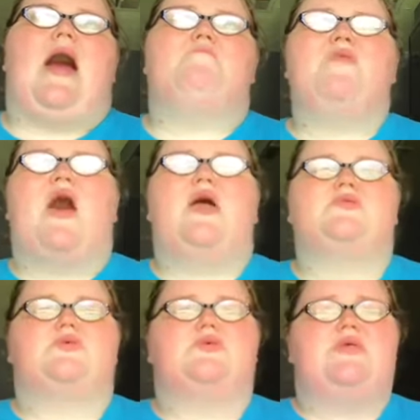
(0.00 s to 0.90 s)
I'm
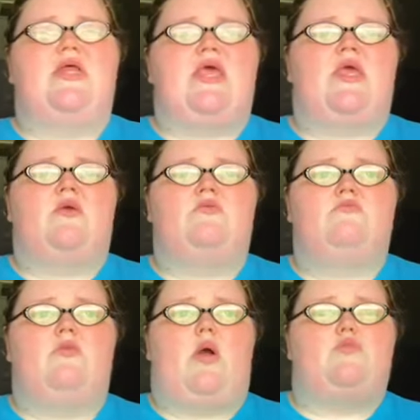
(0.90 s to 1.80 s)
not getting
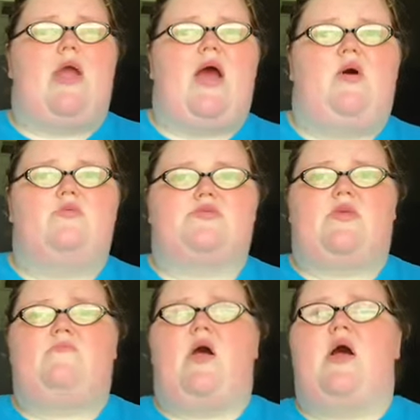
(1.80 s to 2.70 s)

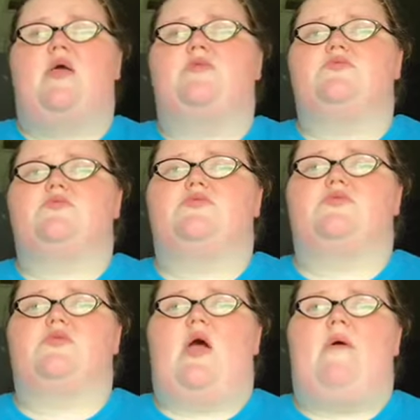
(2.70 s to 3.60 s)
aroused. I'm
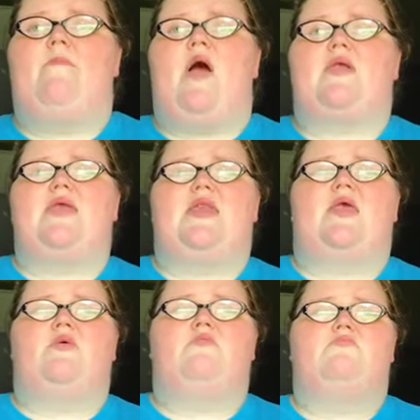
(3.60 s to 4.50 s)
not
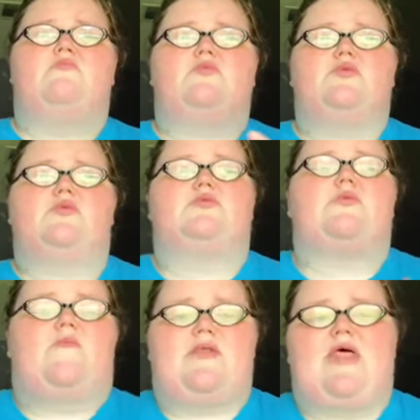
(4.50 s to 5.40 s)
getting
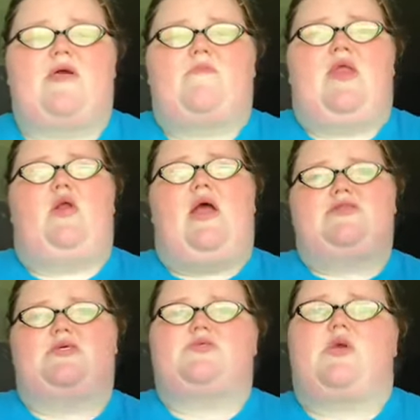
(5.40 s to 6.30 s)
stuff like that. Like, me and her
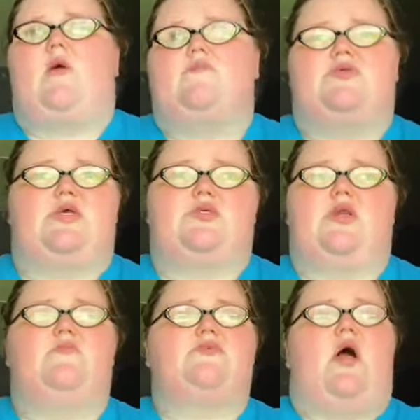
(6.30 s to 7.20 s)
had this
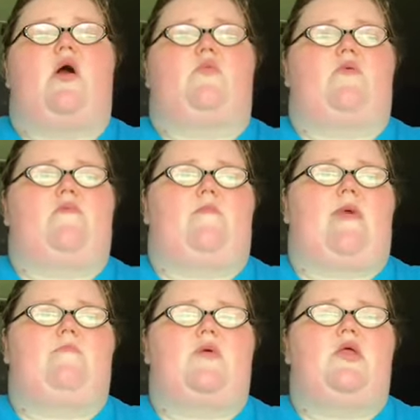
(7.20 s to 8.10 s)
conversation. It was awkward for
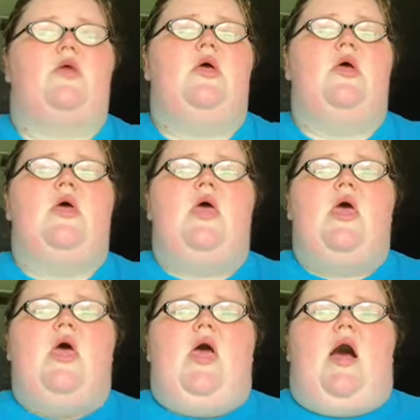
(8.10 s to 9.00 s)
me, but
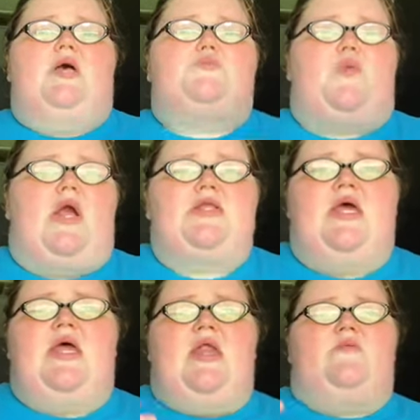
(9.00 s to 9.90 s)
I was
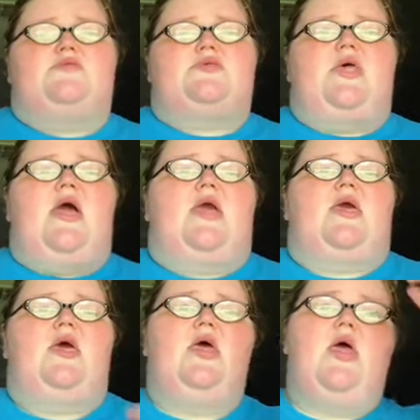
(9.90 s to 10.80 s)
pregnant, and I was just
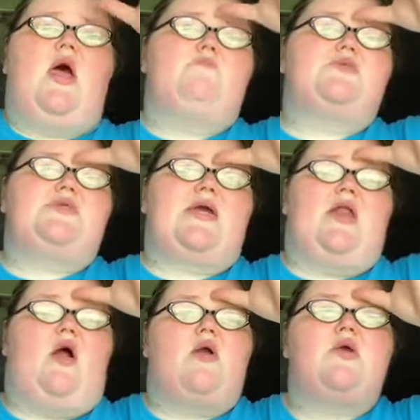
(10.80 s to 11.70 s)
like, I'm just like,
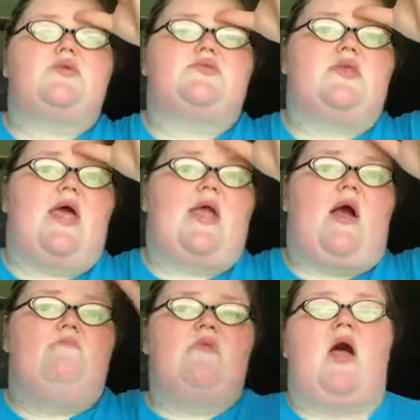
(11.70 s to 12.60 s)
it hurts. Like,
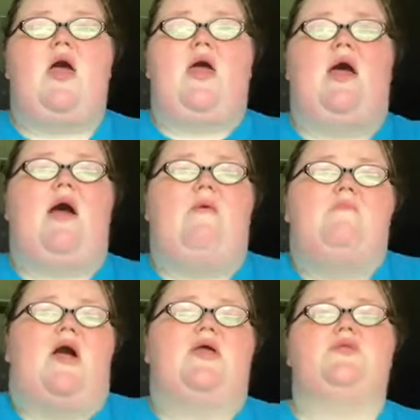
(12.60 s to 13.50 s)
I'm not
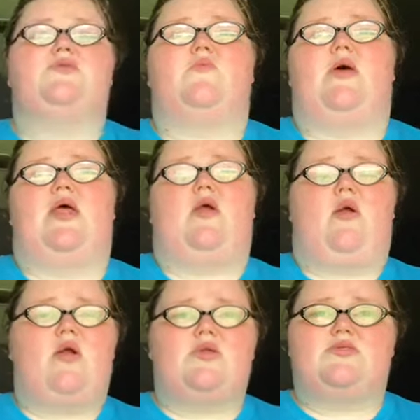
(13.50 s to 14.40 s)
into it. It
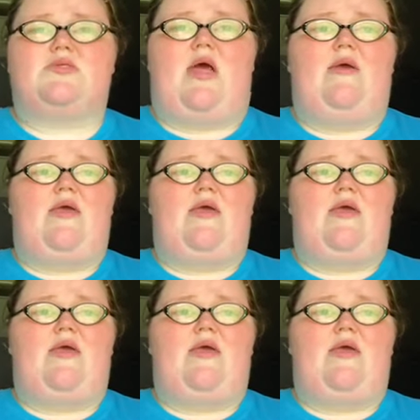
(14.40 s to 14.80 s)
hurts.